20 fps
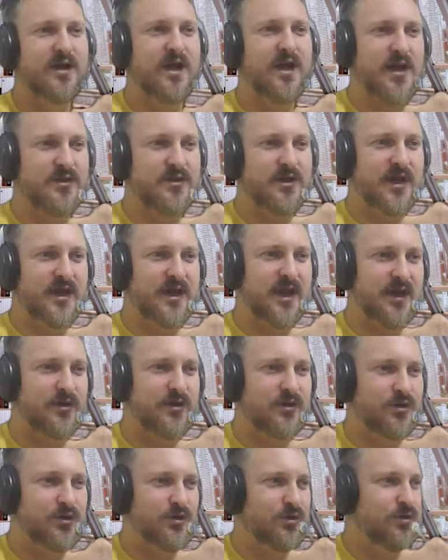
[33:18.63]
and
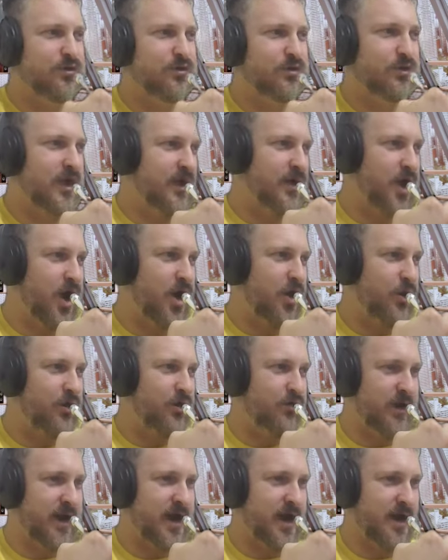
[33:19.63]
they're going
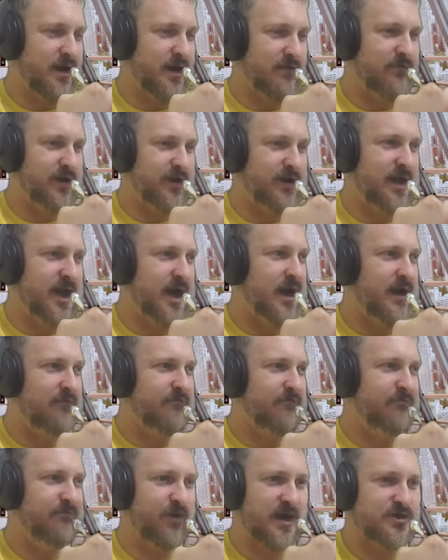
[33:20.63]
around every day
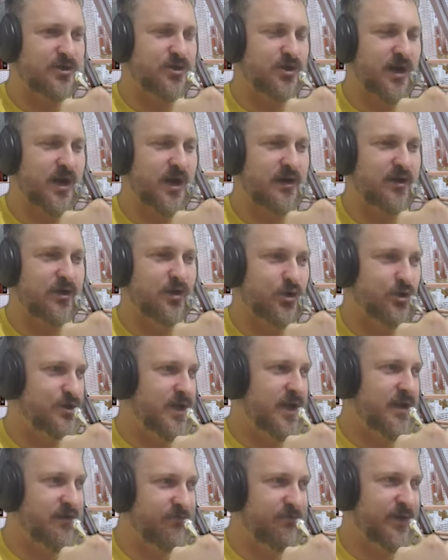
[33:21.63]
frustrated because
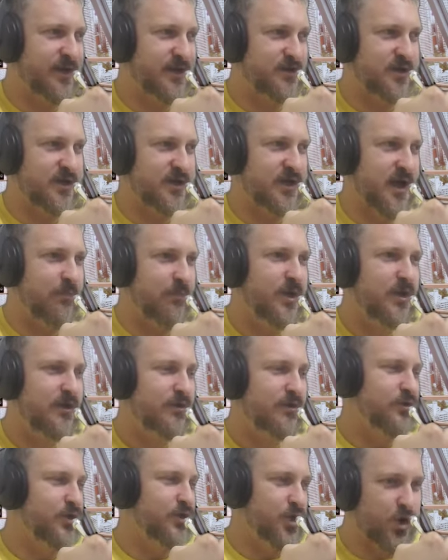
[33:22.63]
they're fixing up
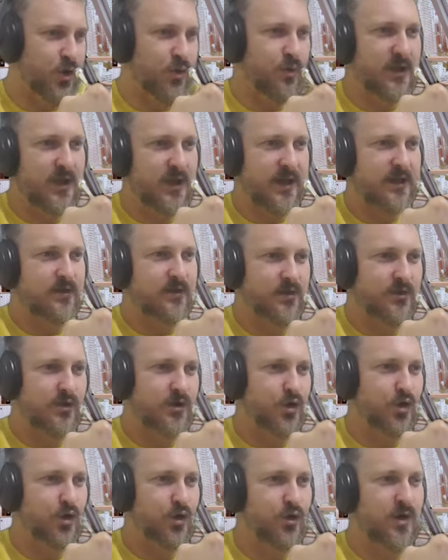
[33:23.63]
the
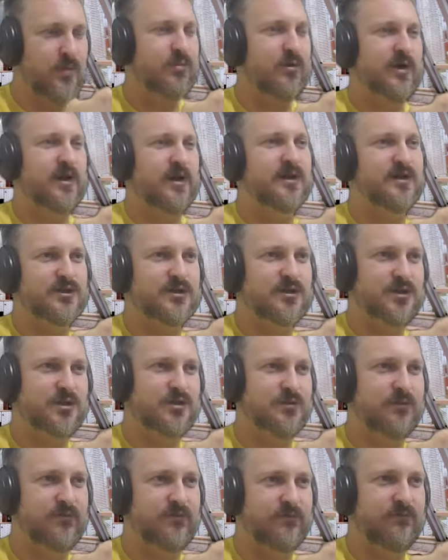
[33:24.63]
new apprentices